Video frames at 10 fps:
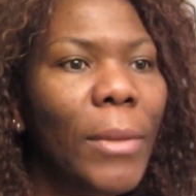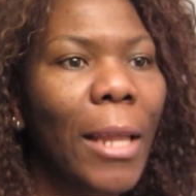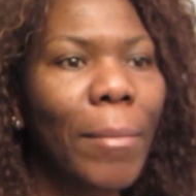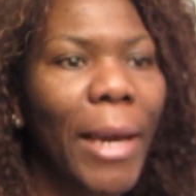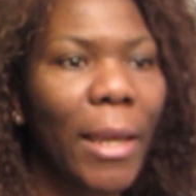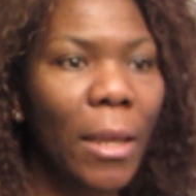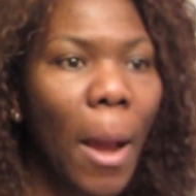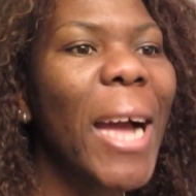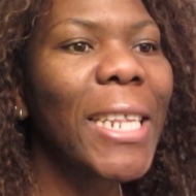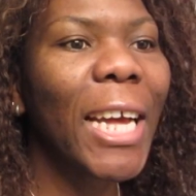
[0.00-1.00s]
And
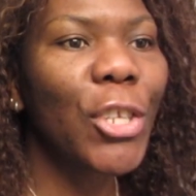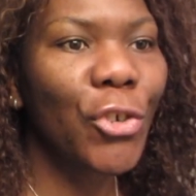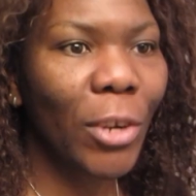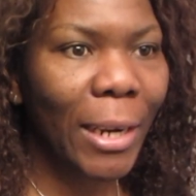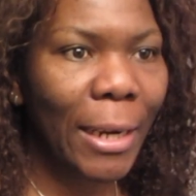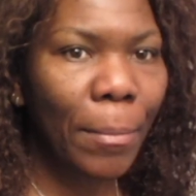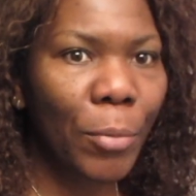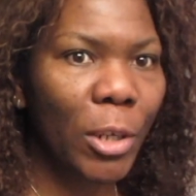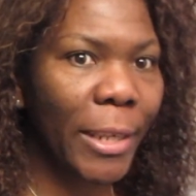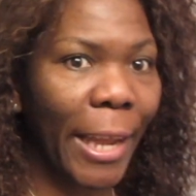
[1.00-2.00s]
my natural lip
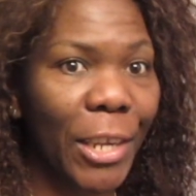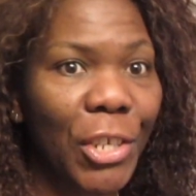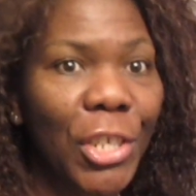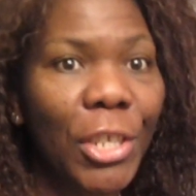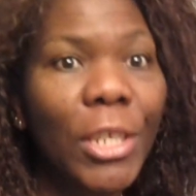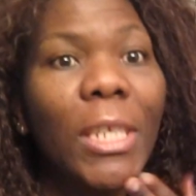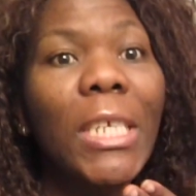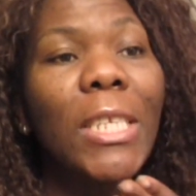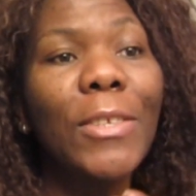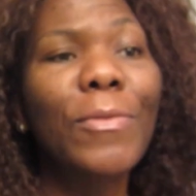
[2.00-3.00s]
protection
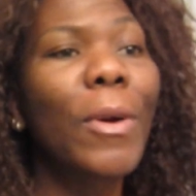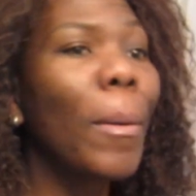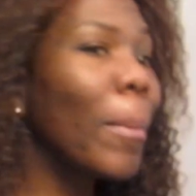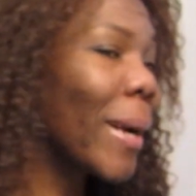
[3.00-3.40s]
is from